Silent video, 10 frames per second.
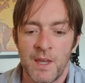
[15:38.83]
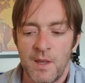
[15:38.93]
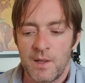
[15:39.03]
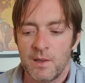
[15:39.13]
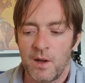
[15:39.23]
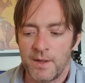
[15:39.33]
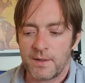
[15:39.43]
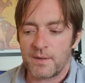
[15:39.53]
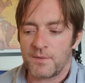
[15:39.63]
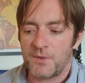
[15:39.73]

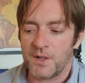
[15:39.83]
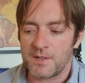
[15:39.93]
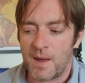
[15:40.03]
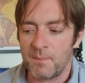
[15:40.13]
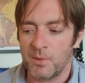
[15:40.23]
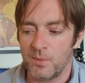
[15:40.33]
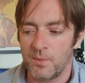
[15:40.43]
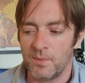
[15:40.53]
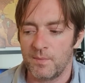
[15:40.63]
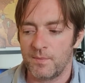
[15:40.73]
Like, for
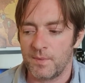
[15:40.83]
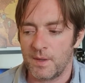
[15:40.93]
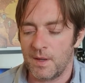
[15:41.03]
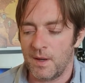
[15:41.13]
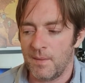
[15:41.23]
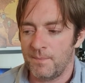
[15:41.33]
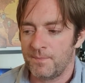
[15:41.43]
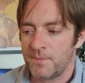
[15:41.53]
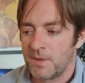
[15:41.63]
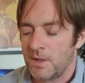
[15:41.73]
example,
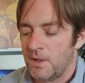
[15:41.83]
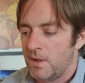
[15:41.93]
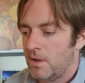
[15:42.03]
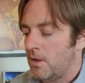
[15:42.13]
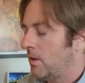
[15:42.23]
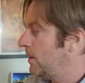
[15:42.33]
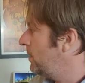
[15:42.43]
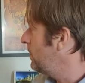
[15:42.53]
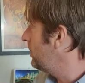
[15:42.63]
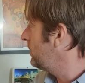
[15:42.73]
one
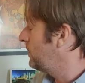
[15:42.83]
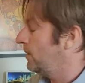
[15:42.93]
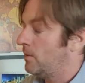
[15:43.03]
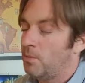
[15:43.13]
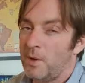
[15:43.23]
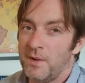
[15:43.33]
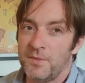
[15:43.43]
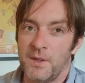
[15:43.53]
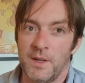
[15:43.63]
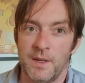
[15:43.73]

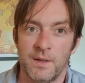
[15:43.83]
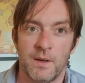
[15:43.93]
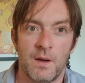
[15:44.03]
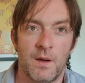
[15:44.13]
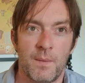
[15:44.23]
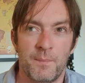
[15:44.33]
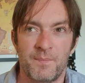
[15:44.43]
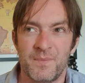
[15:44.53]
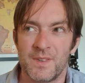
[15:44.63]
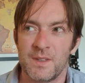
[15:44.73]
of the
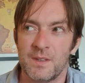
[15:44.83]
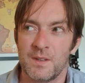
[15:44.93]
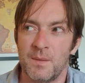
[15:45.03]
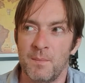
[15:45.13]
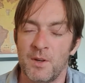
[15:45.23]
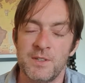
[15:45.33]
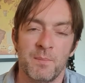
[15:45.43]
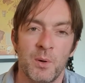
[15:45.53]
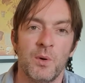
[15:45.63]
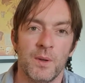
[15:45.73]
most
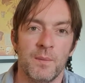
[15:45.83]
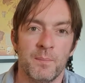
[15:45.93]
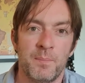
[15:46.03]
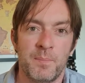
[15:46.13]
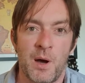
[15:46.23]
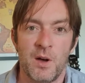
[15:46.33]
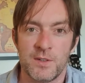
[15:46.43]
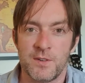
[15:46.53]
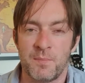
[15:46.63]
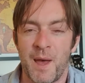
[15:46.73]
important
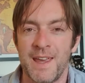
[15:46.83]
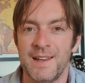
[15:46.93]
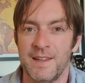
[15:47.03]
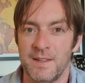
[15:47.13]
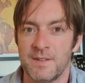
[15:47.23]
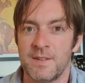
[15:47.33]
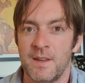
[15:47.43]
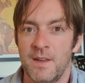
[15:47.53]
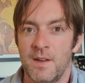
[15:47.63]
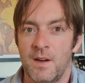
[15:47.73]
parts of Paley's
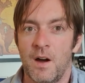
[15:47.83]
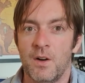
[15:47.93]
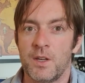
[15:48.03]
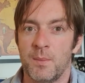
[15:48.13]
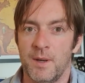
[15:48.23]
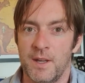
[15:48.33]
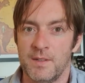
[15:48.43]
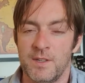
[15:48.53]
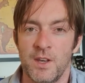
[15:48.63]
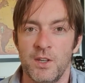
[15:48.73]
argument
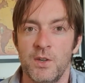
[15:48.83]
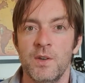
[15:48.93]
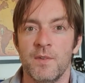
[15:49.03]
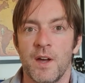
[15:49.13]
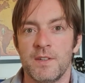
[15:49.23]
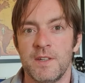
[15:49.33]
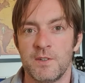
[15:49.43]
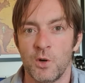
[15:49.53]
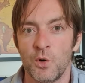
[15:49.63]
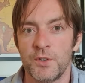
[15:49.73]
is that the universe
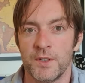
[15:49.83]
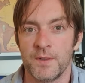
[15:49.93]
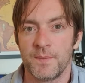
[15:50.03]
is ordered